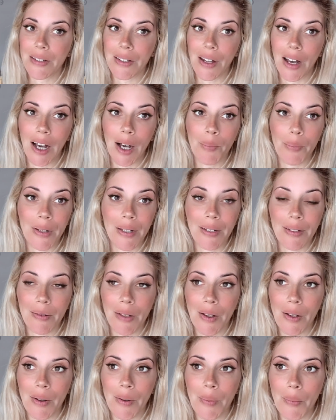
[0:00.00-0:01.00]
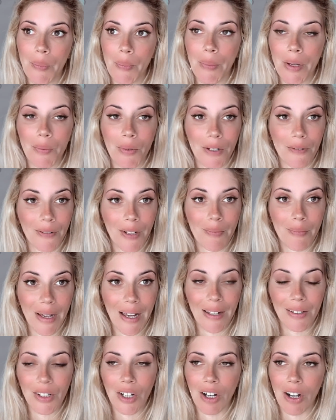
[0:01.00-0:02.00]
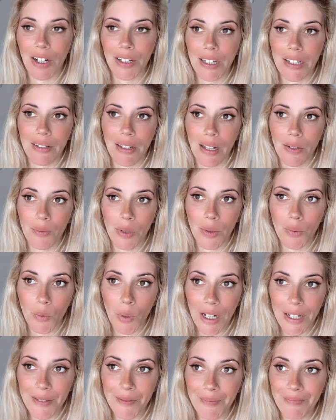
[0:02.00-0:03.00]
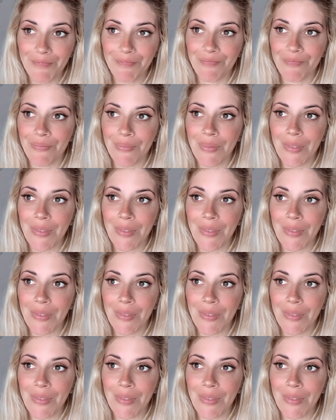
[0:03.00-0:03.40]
up in my boyfriend Ben calling 911,